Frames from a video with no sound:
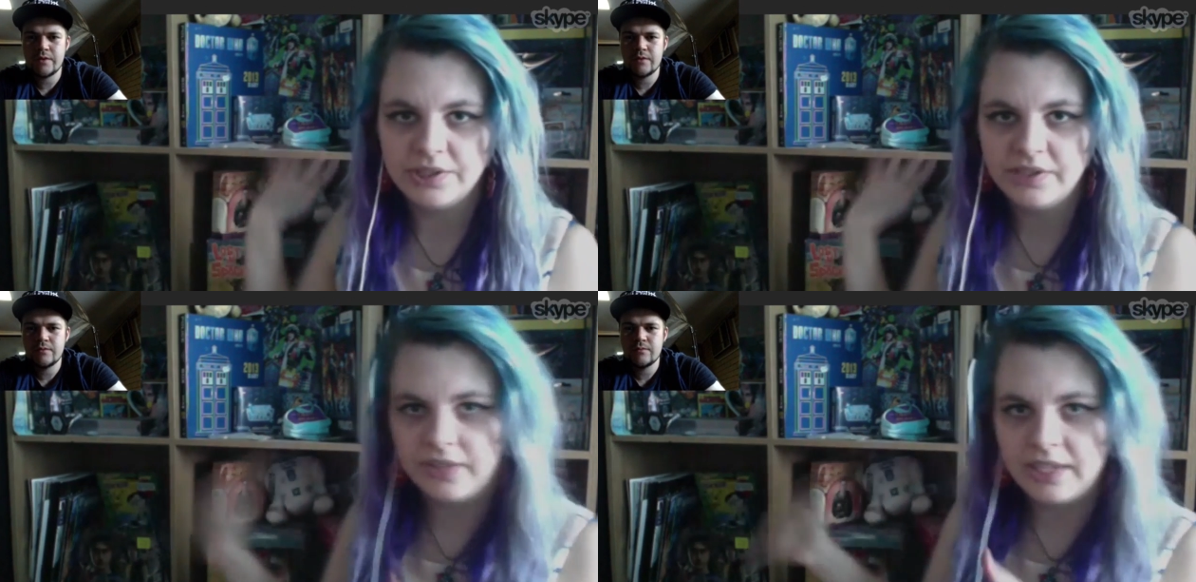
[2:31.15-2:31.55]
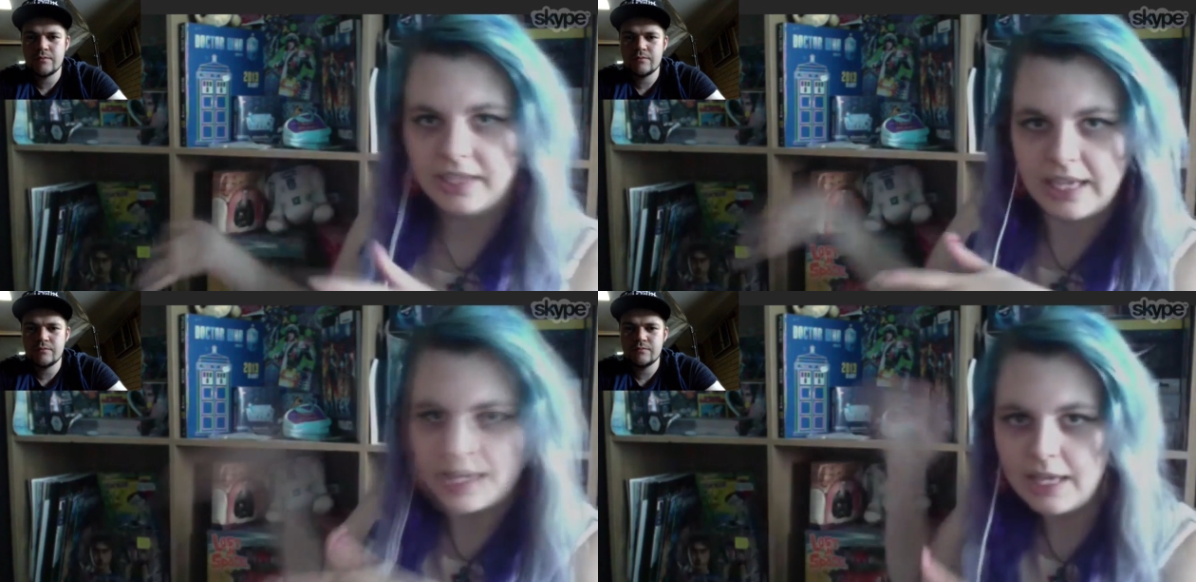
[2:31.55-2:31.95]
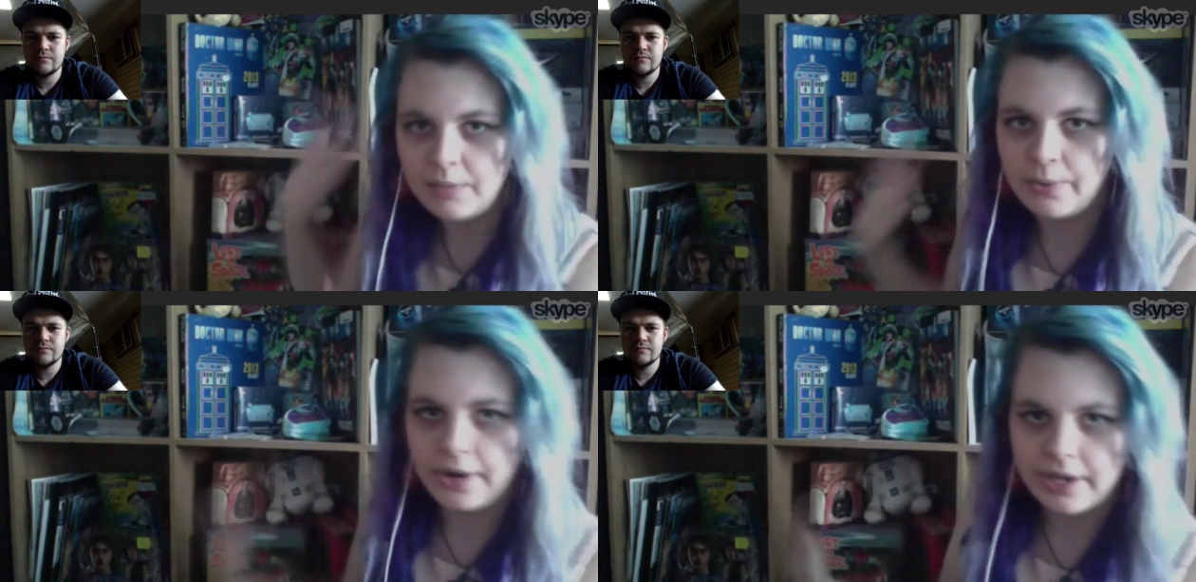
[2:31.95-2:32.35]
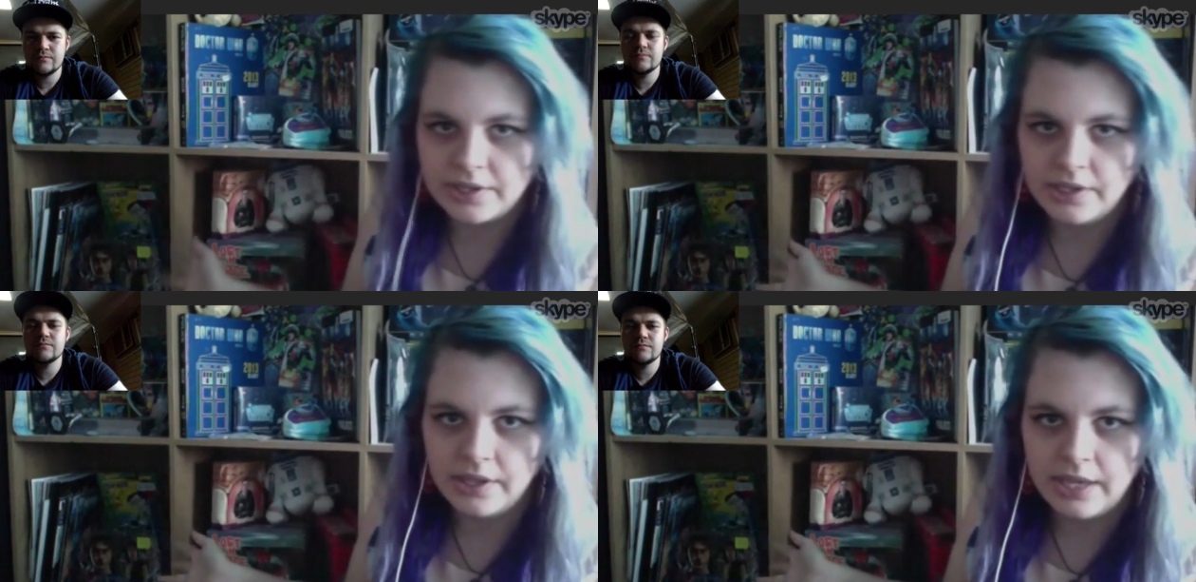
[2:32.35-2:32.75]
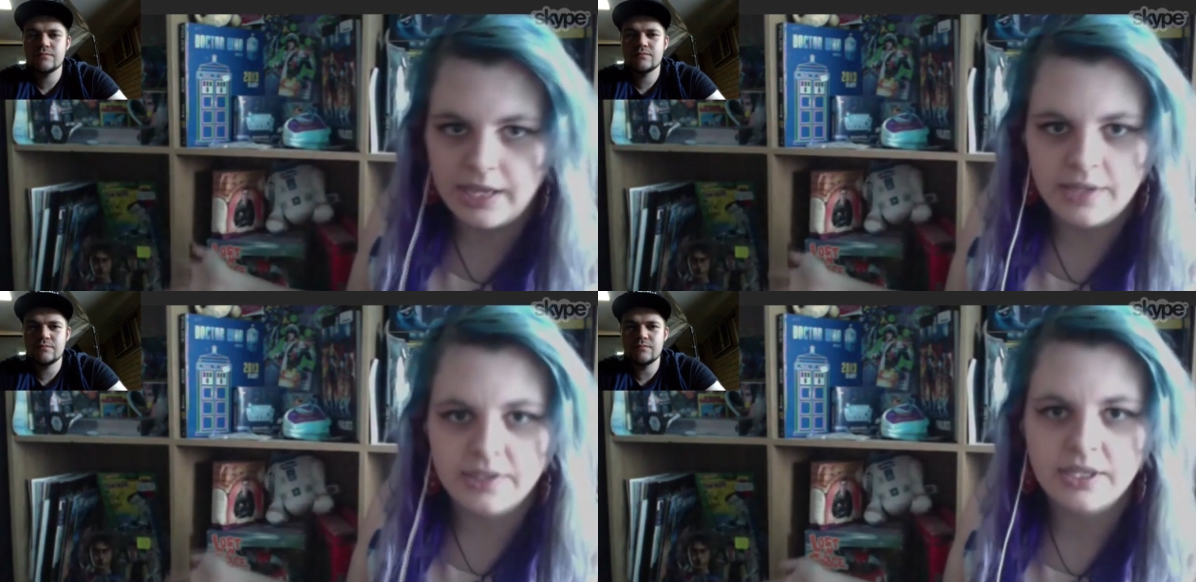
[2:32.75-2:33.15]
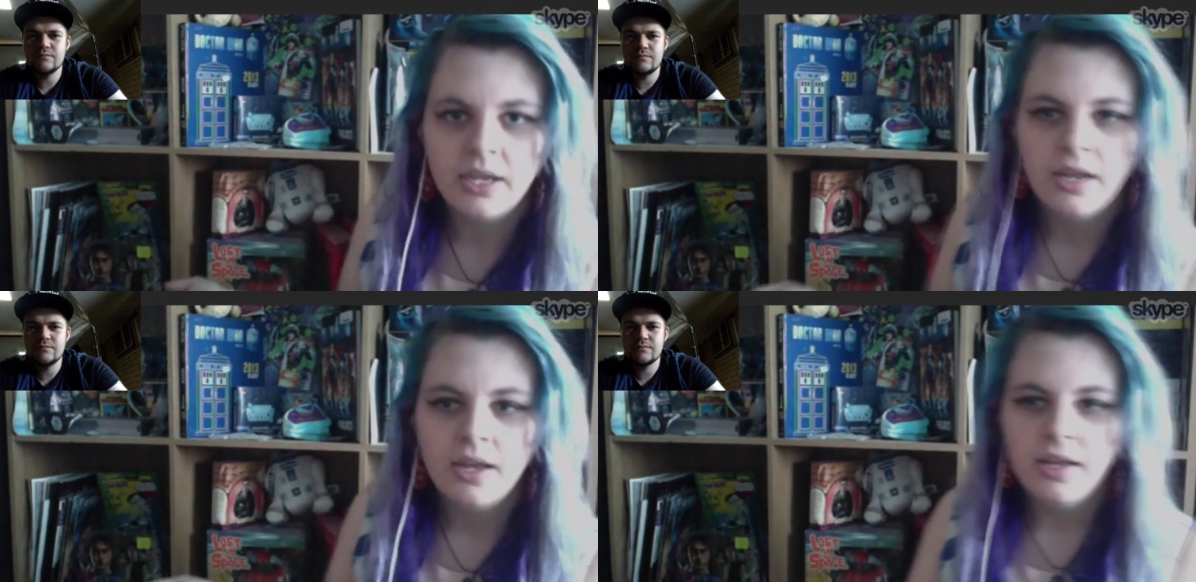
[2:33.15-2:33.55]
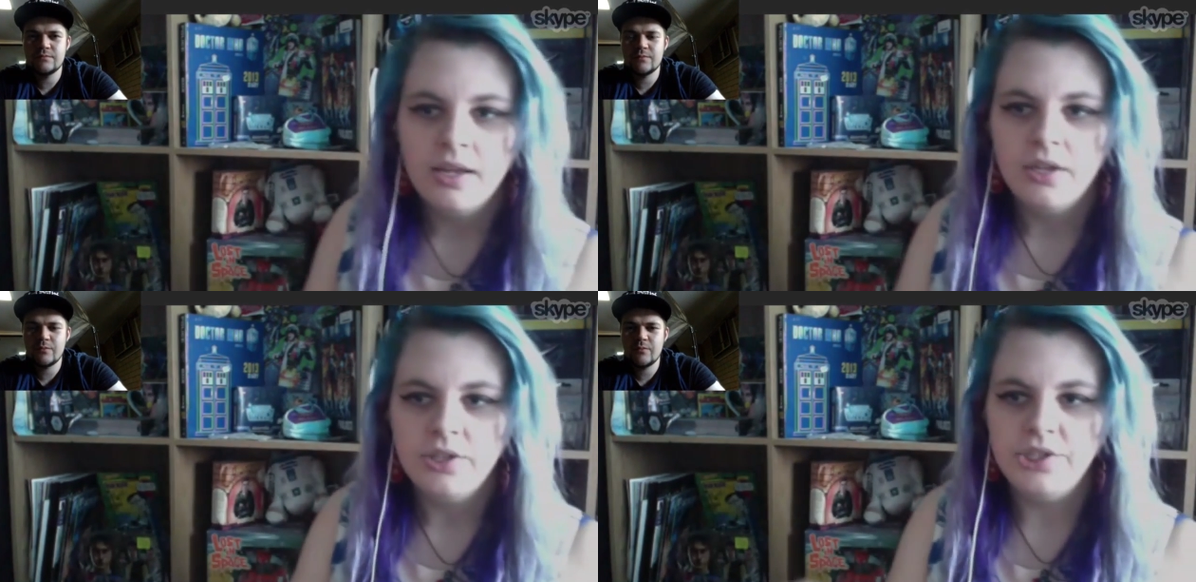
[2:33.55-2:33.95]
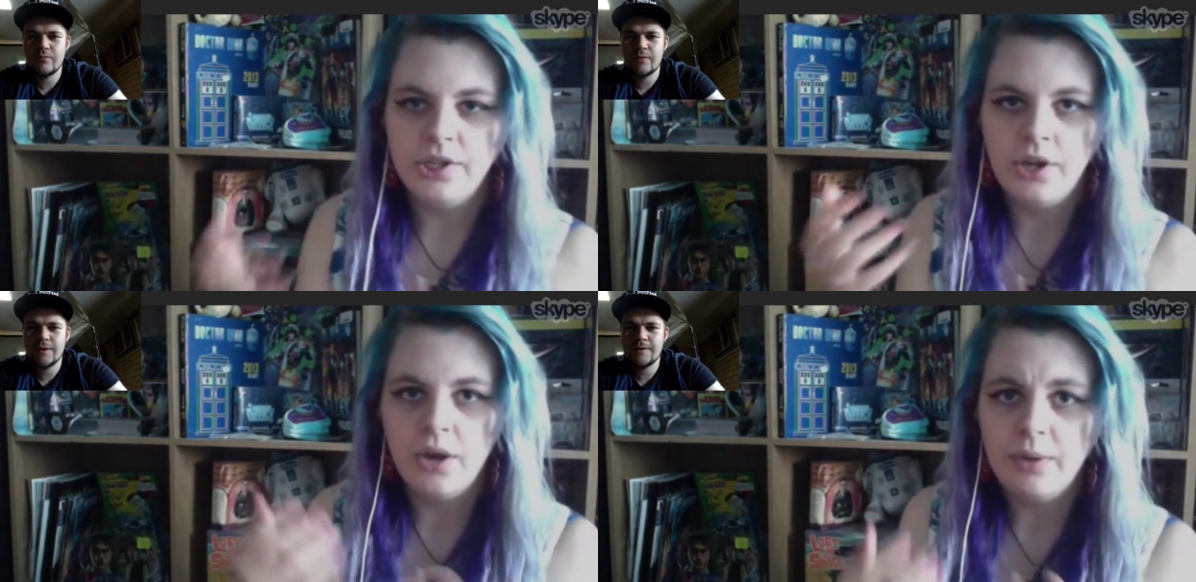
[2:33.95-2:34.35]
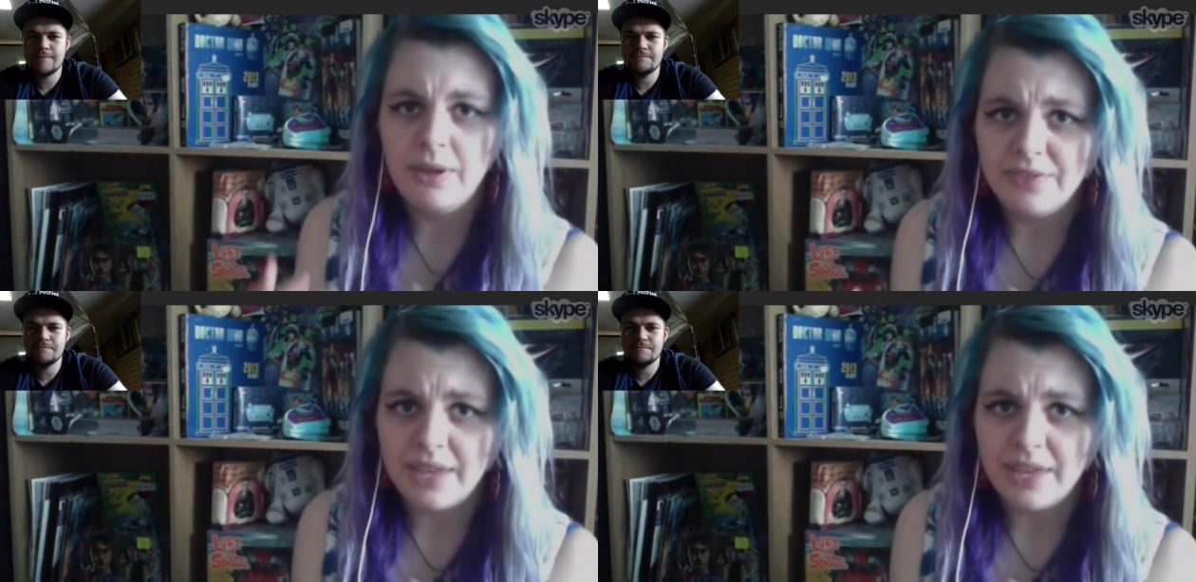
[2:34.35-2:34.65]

Speaker 1: different geeky products and things, to know if they